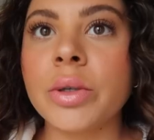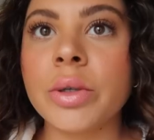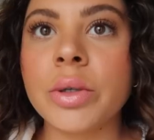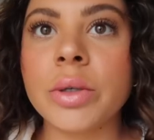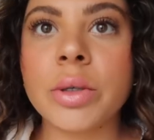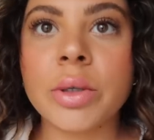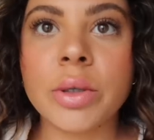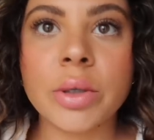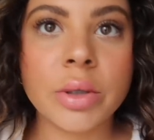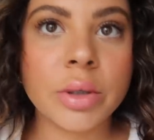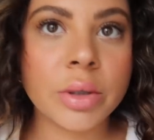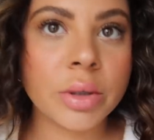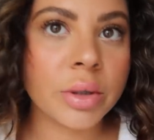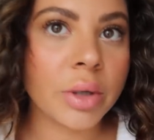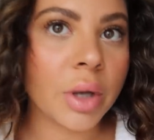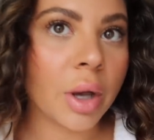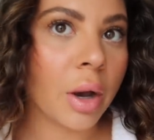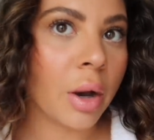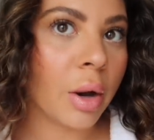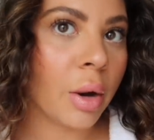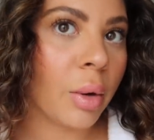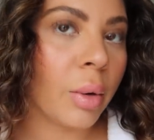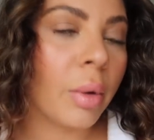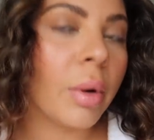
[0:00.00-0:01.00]

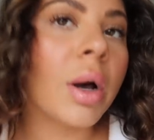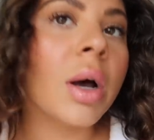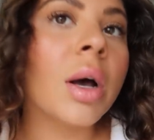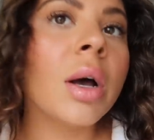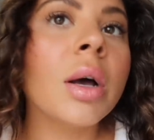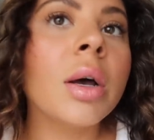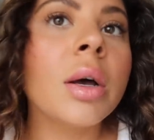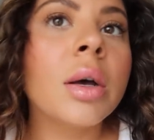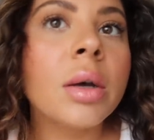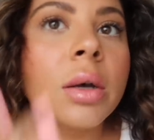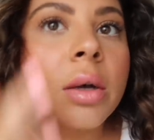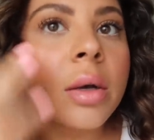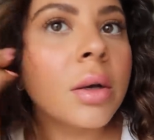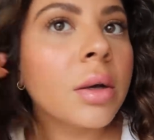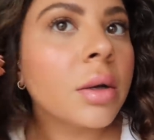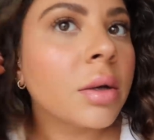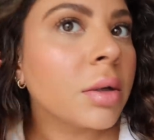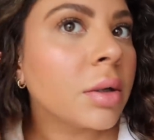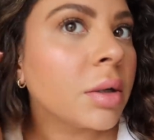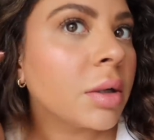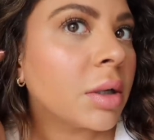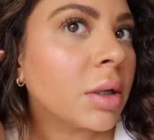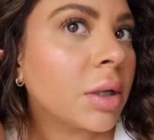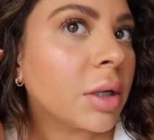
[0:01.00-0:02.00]
So
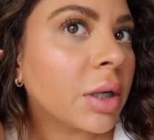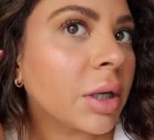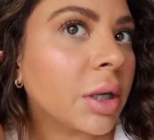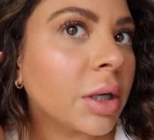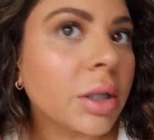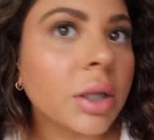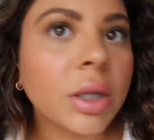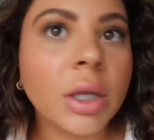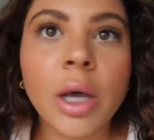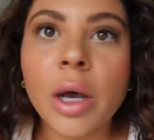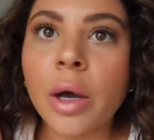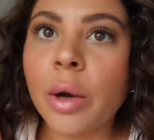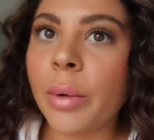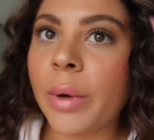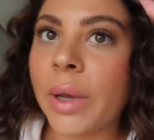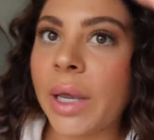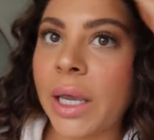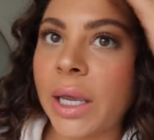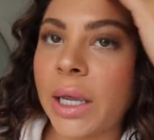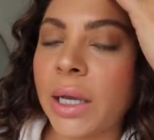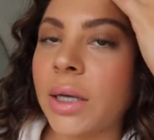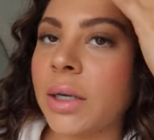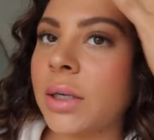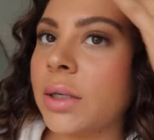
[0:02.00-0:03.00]

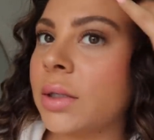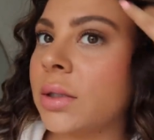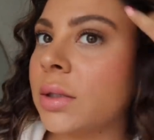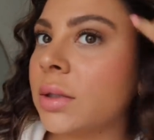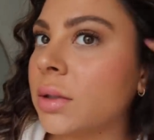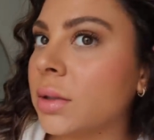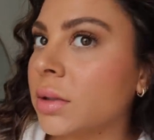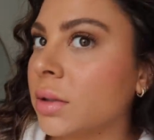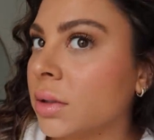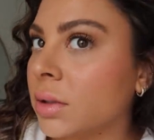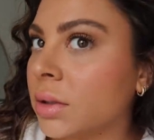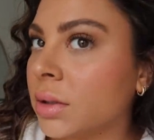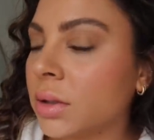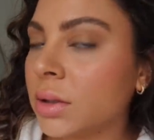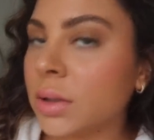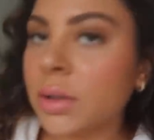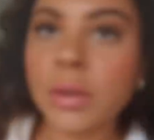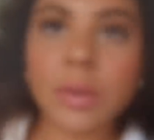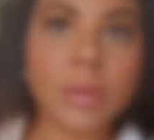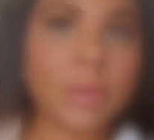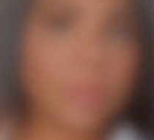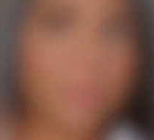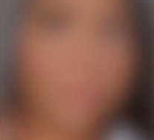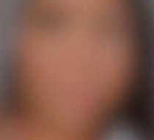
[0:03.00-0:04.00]
glowy.
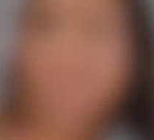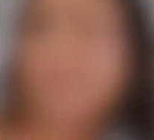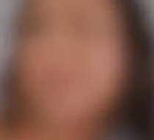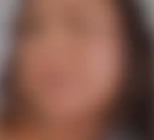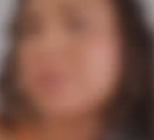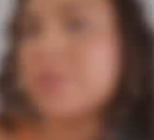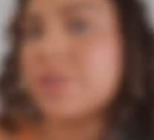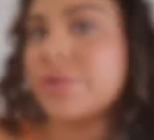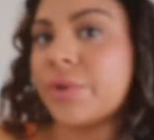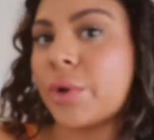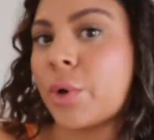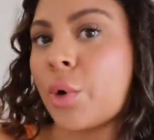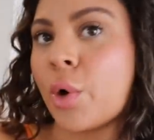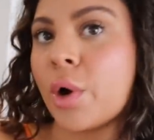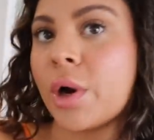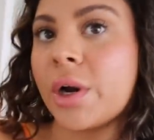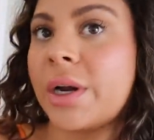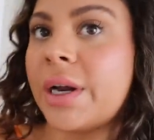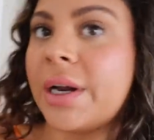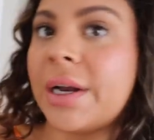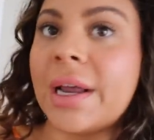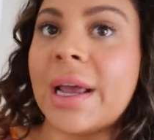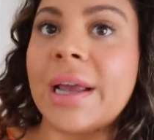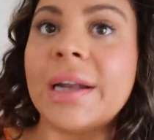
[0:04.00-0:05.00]
I just
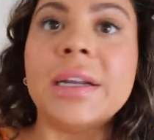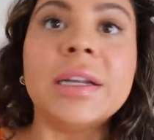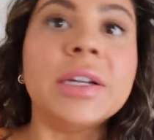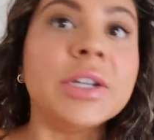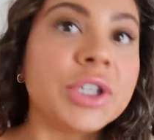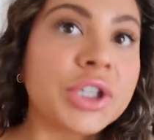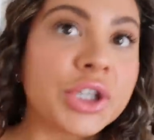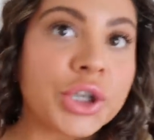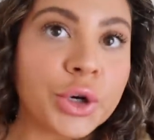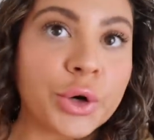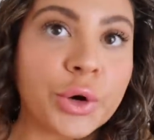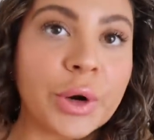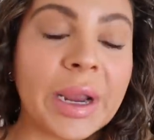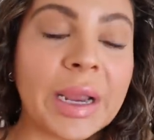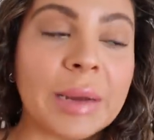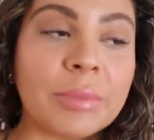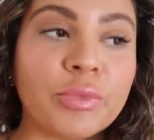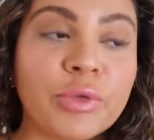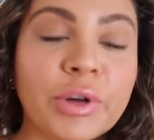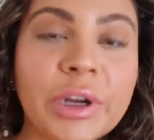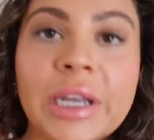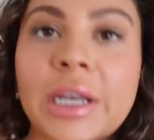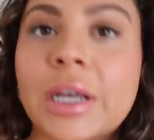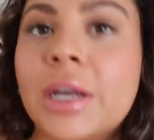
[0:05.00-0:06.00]
recorded an Instagram
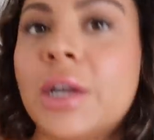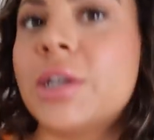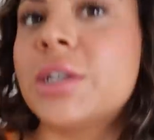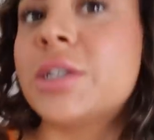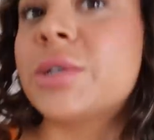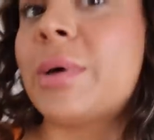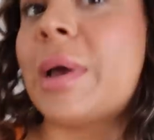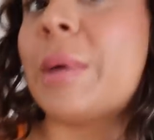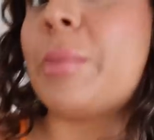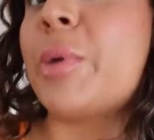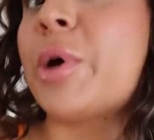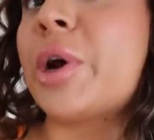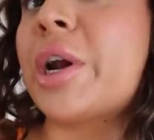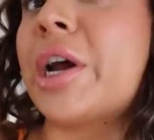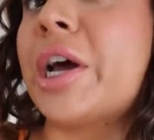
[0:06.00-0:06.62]
reel, so I put